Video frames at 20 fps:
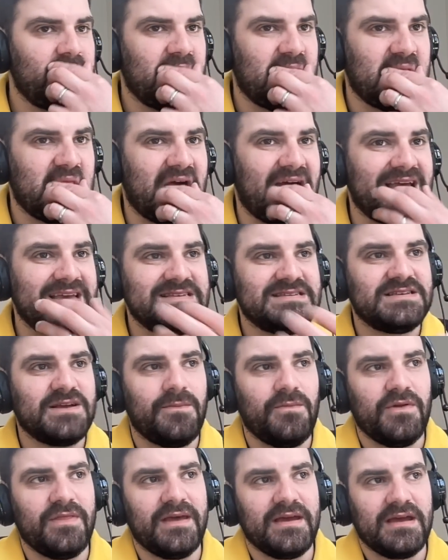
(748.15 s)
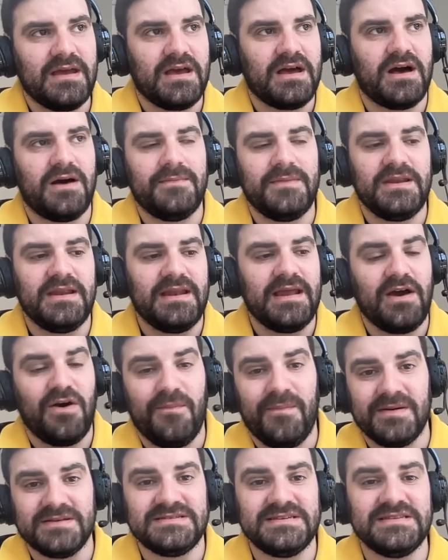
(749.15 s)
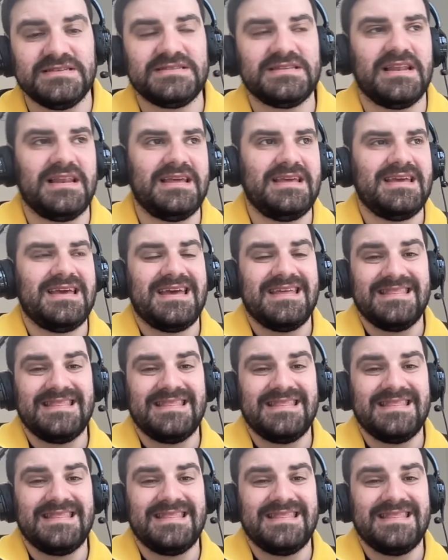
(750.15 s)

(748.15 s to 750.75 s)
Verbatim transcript: that is someone that can come in and help us instantly.